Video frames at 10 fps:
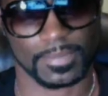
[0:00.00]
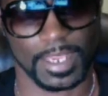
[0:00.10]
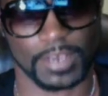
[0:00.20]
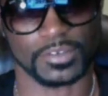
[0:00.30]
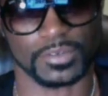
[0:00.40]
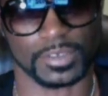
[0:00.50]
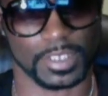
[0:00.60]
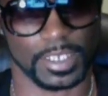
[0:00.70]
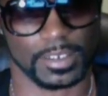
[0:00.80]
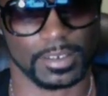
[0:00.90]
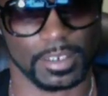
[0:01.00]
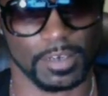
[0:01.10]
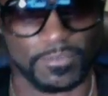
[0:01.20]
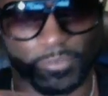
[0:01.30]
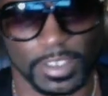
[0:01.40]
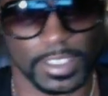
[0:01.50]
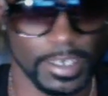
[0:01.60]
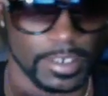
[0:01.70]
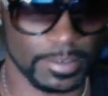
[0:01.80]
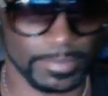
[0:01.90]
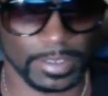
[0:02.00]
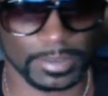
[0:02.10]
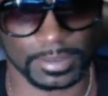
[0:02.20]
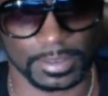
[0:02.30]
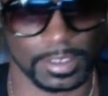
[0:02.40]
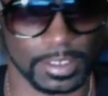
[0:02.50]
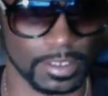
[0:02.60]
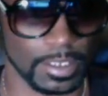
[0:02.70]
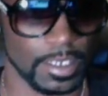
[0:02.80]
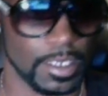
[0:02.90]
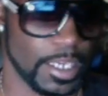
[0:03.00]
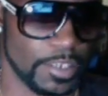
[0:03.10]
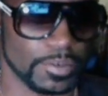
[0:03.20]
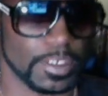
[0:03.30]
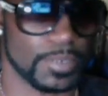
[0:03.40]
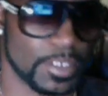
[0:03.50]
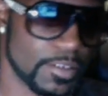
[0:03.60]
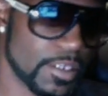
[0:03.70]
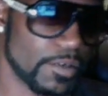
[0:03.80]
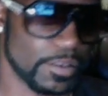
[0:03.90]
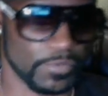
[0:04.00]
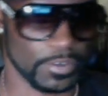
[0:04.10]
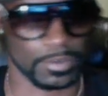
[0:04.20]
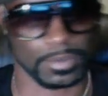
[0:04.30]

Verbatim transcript: How huge is that? A 40 character message and a link, and you was able to leave that on your phone.